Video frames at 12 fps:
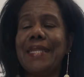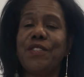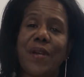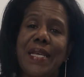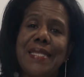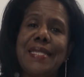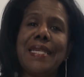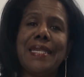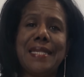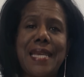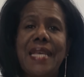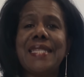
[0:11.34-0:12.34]
dressed
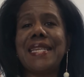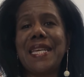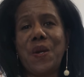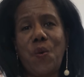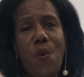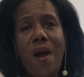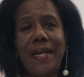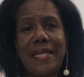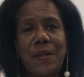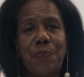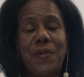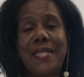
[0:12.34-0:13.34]
in dazzling
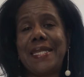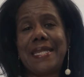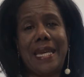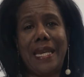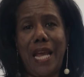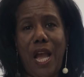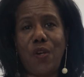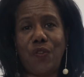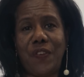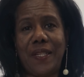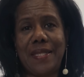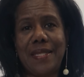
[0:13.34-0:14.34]
white, pristine
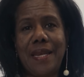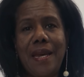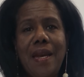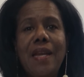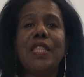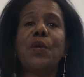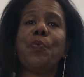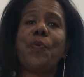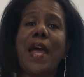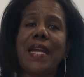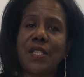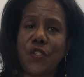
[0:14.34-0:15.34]
outfits in the
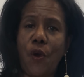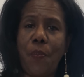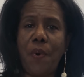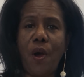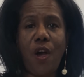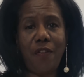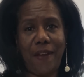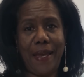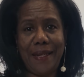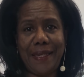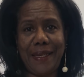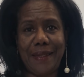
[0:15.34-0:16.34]
backdrop of
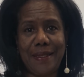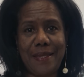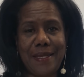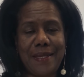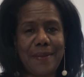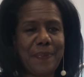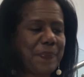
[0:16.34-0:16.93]
elegance.